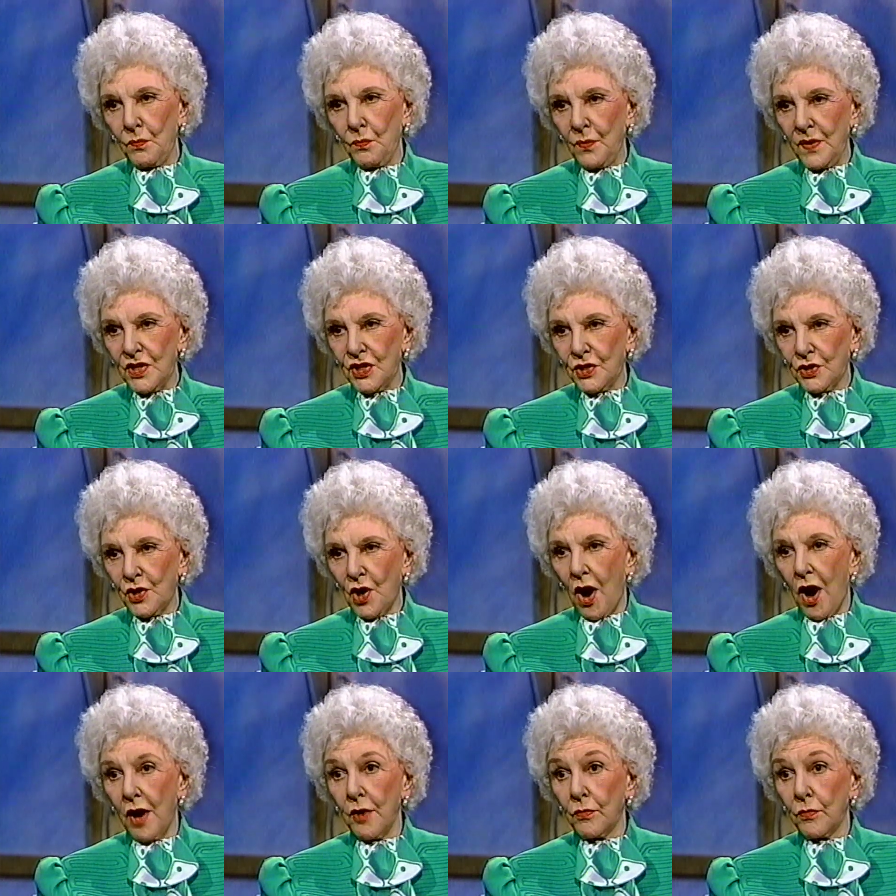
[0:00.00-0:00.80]
we
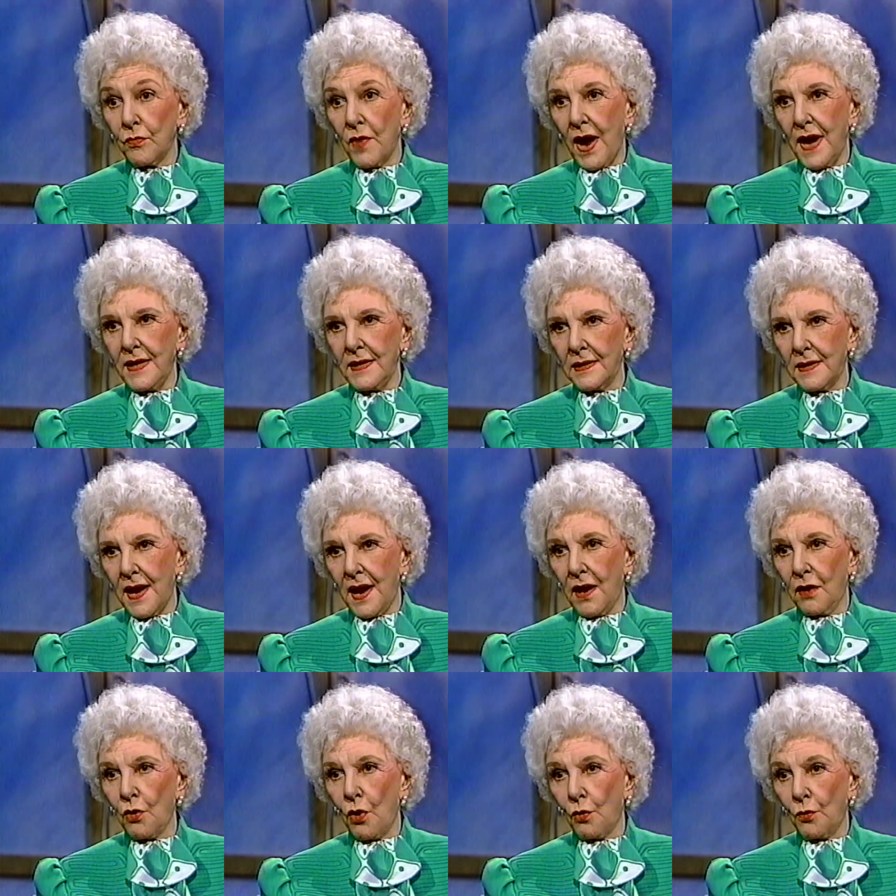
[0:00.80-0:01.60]
start right
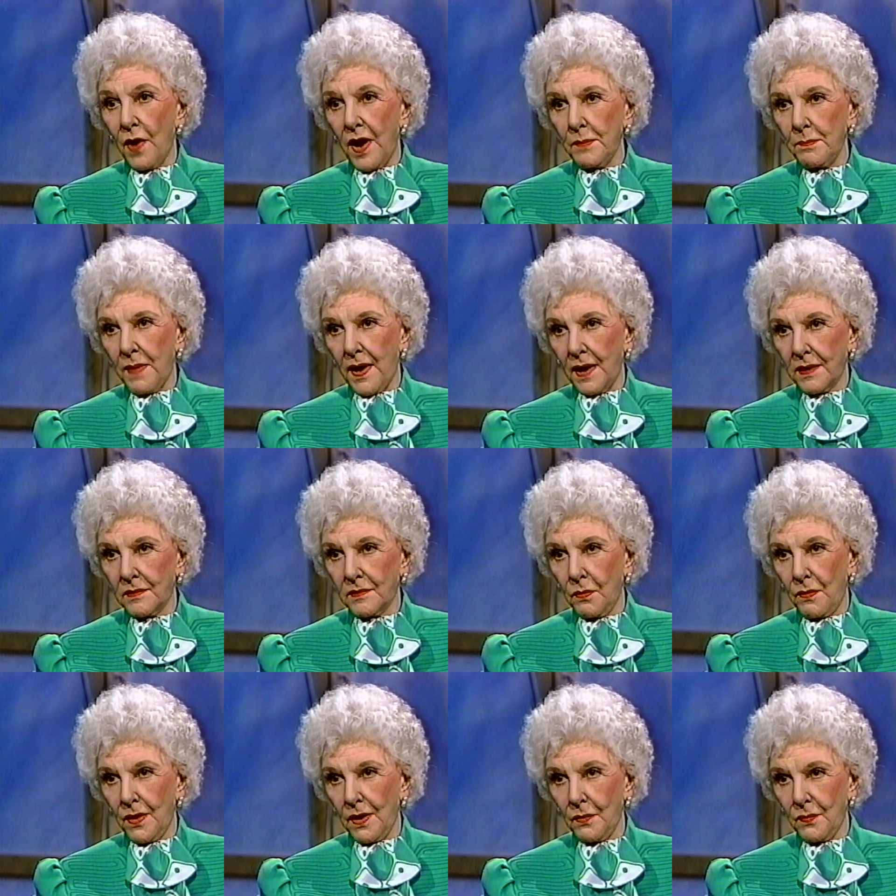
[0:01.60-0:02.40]
now and go right back
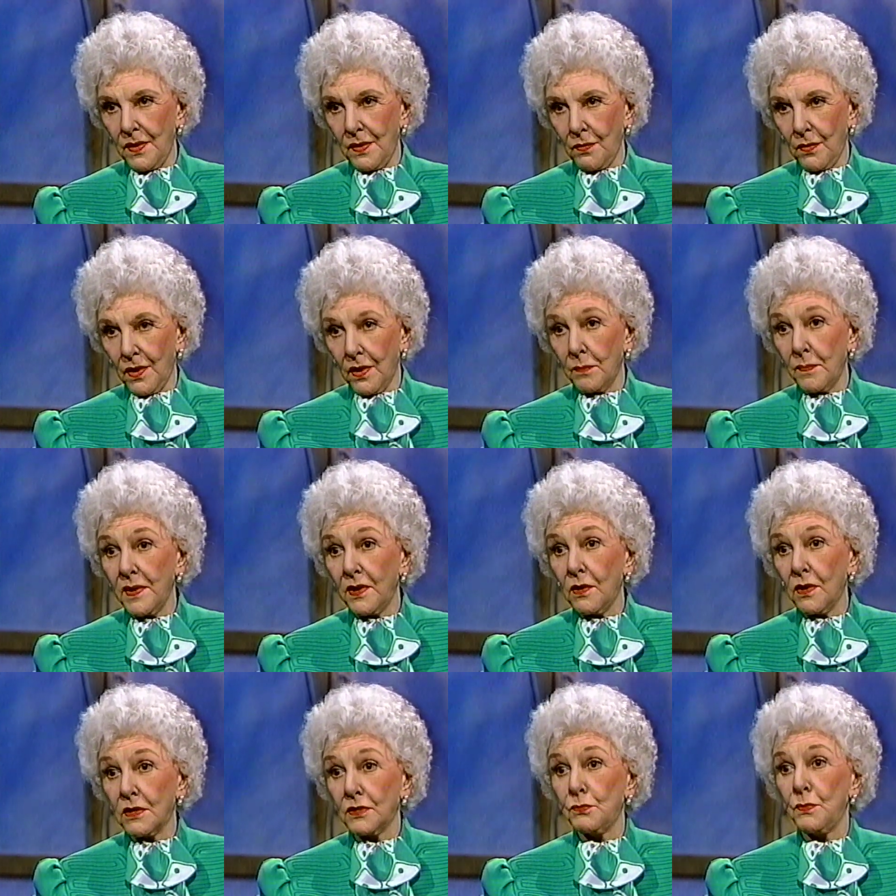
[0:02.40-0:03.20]
to where we were,
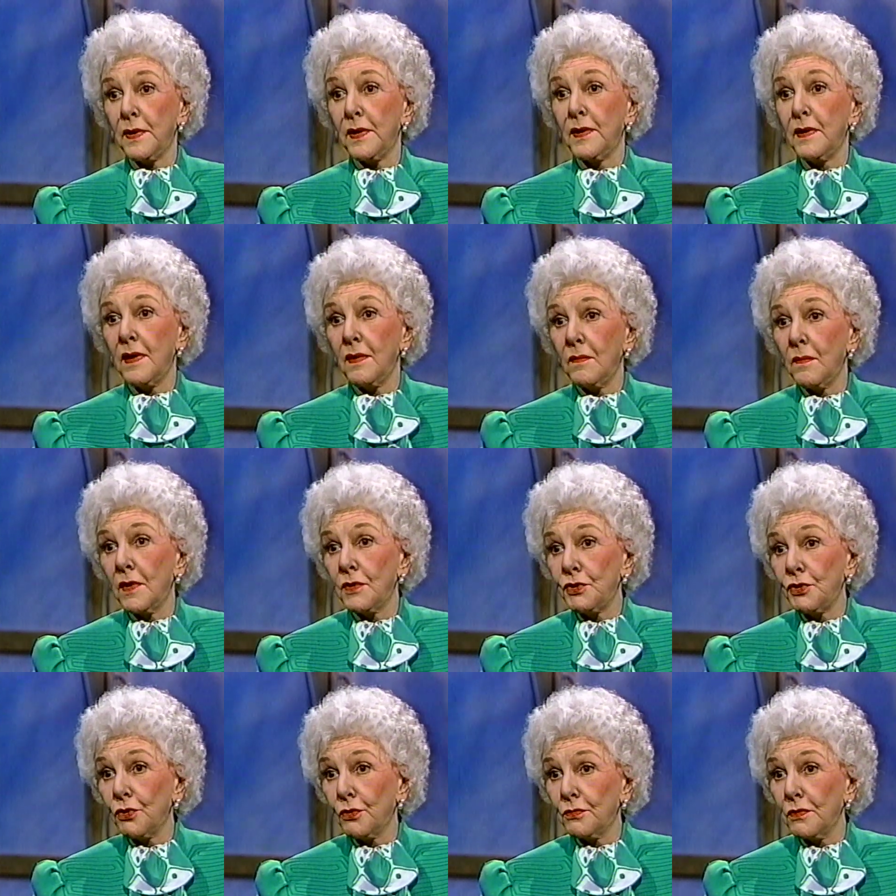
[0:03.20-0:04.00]
because we, the
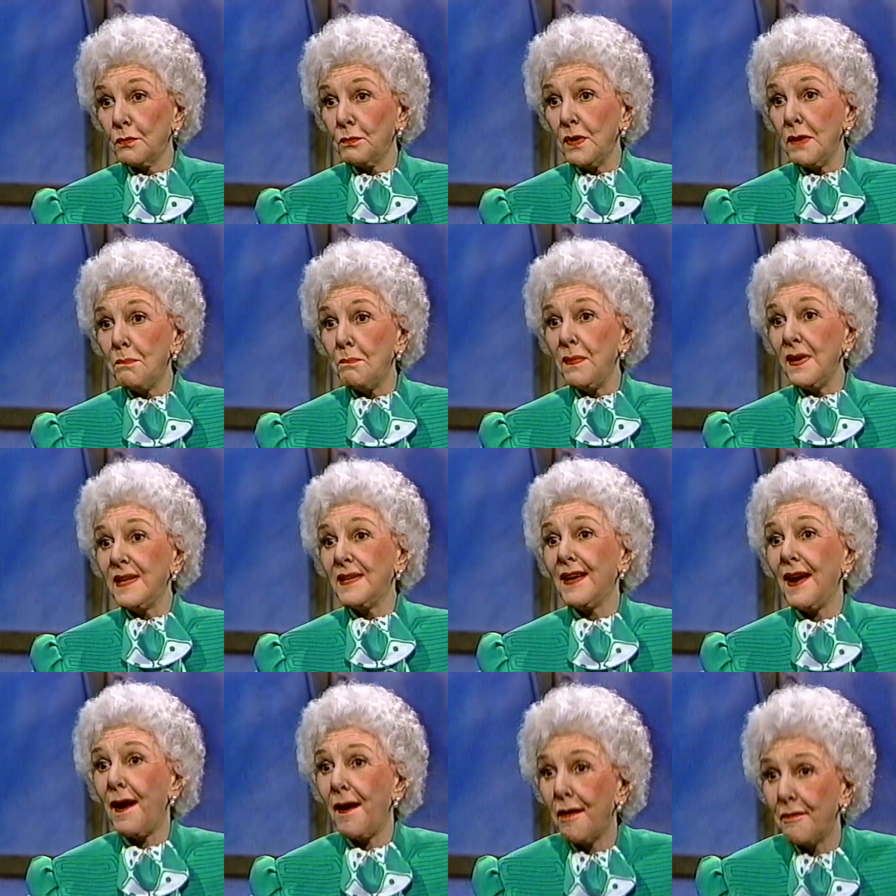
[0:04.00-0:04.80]
children would be
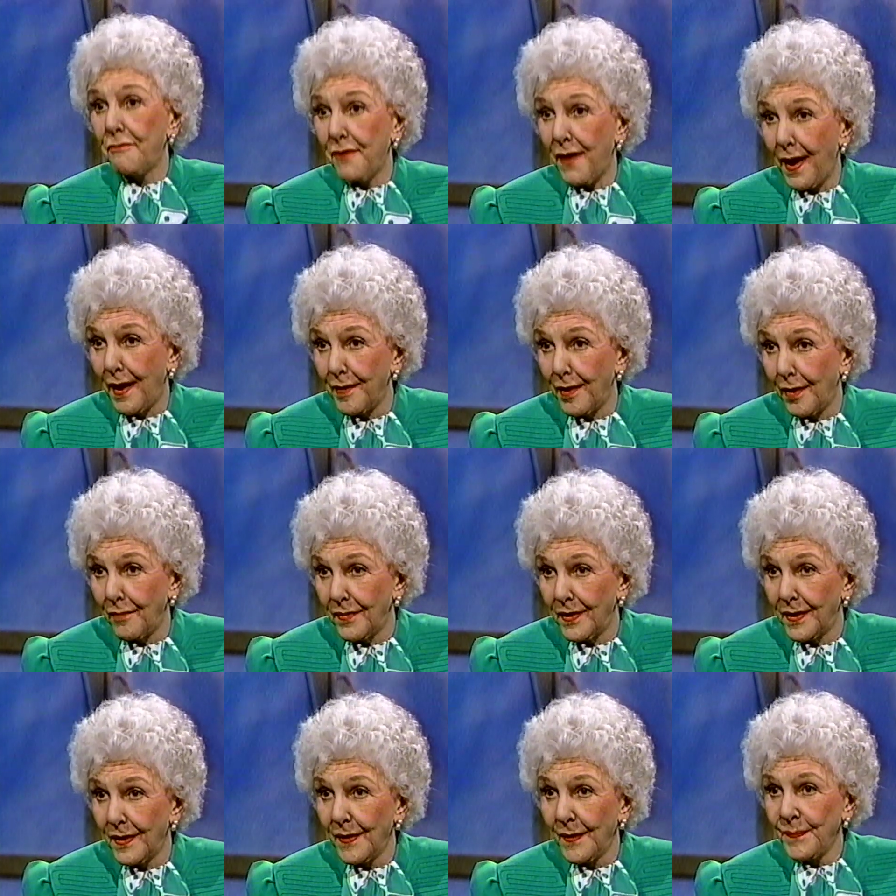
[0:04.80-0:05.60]
terrified of
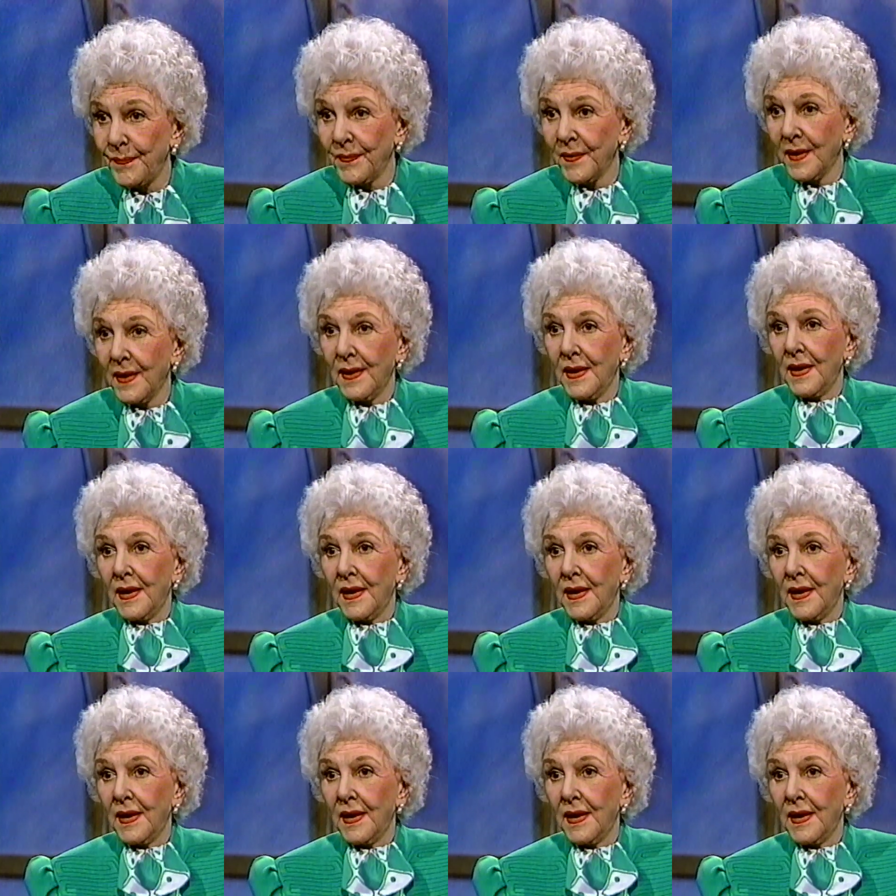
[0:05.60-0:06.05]
it. Right.